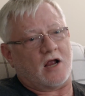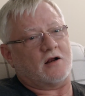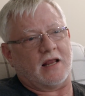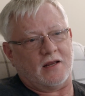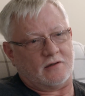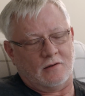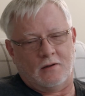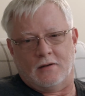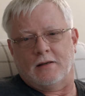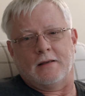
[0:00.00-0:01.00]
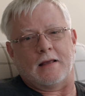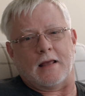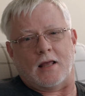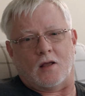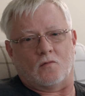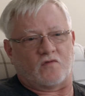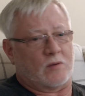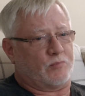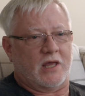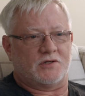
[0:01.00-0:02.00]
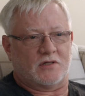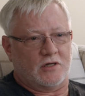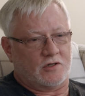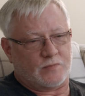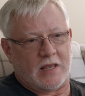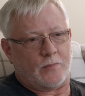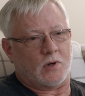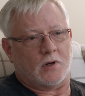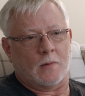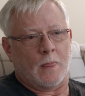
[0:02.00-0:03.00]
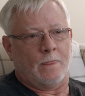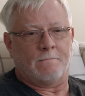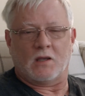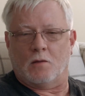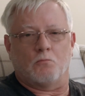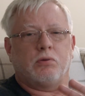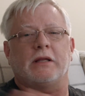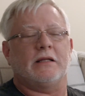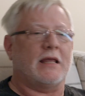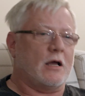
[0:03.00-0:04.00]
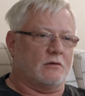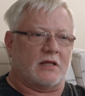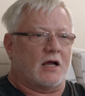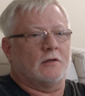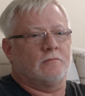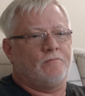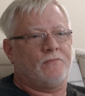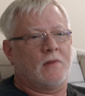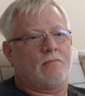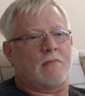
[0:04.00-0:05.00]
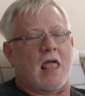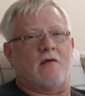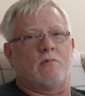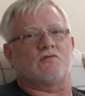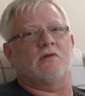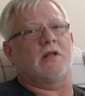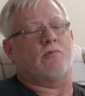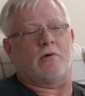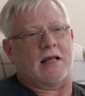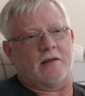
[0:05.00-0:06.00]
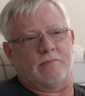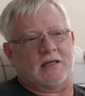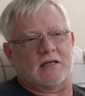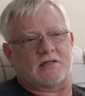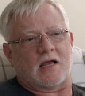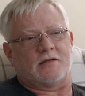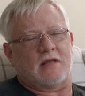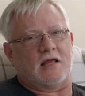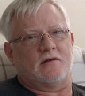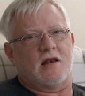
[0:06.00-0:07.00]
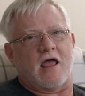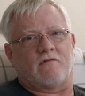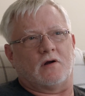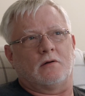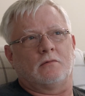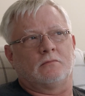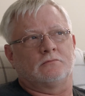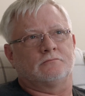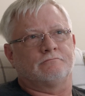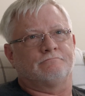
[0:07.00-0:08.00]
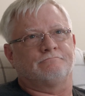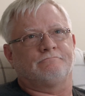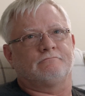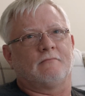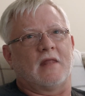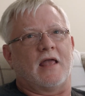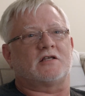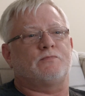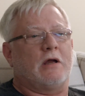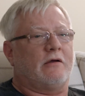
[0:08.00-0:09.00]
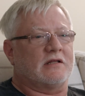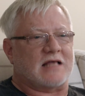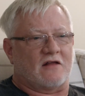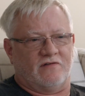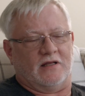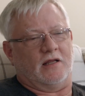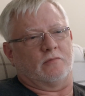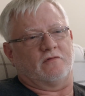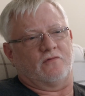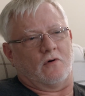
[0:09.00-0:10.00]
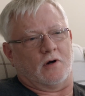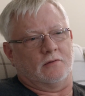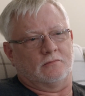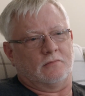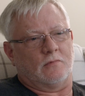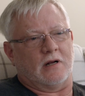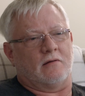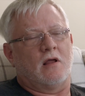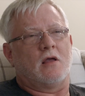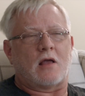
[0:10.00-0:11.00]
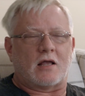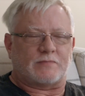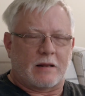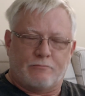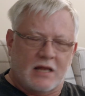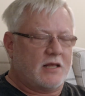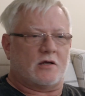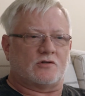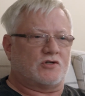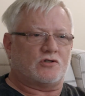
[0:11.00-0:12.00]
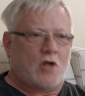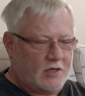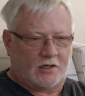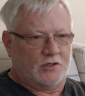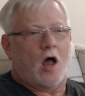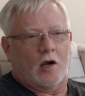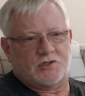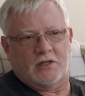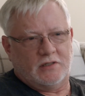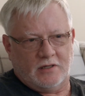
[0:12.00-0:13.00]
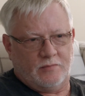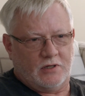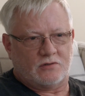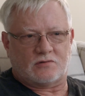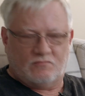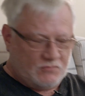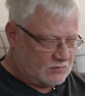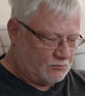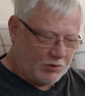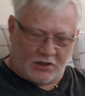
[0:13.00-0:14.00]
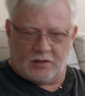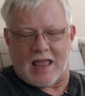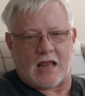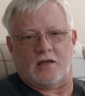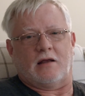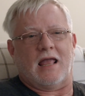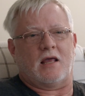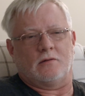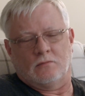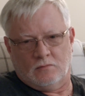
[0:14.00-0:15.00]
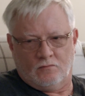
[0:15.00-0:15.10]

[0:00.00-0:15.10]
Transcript: air date, front page of the newspaper, completely out there. And it was liberating because I had never experienced that feeling before. When I spent many years just not acknowledging the abuse, just put it in the back of your head,